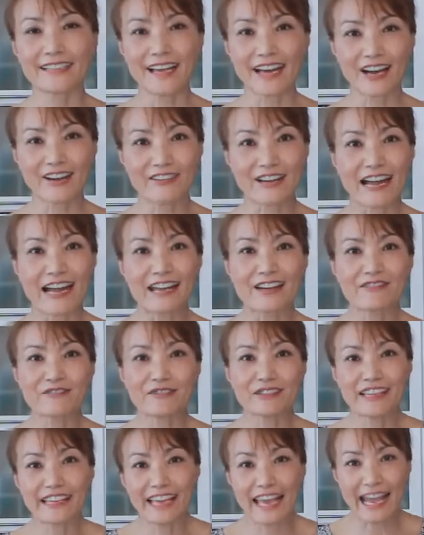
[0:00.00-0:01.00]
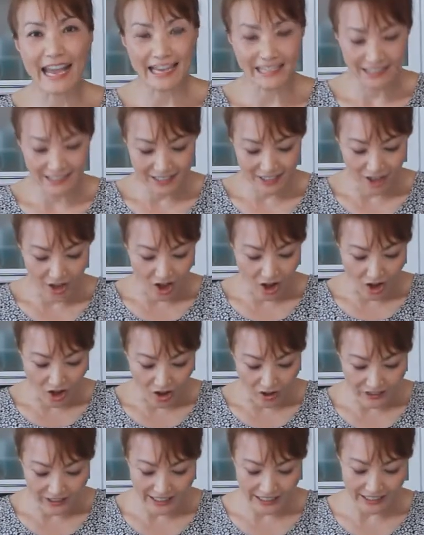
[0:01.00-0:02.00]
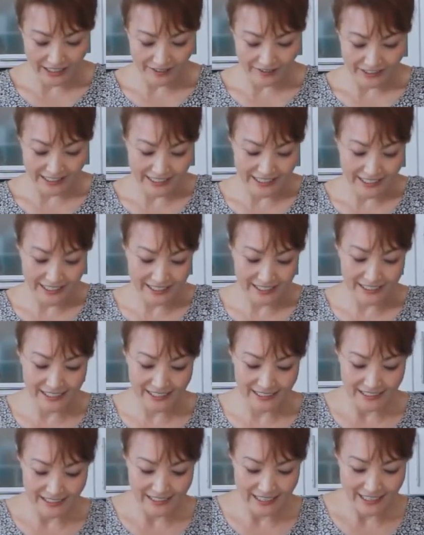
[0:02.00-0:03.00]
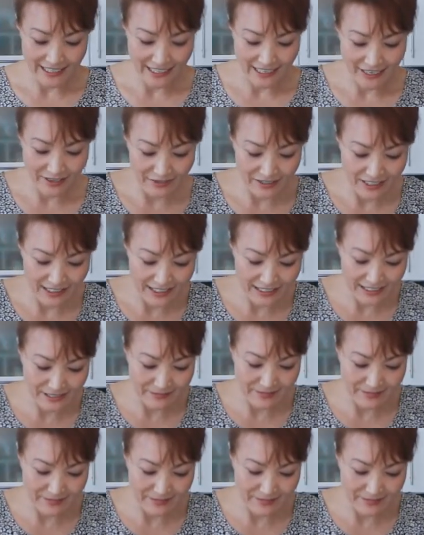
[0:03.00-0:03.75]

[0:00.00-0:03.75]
Alright, we added all the ingredients and let's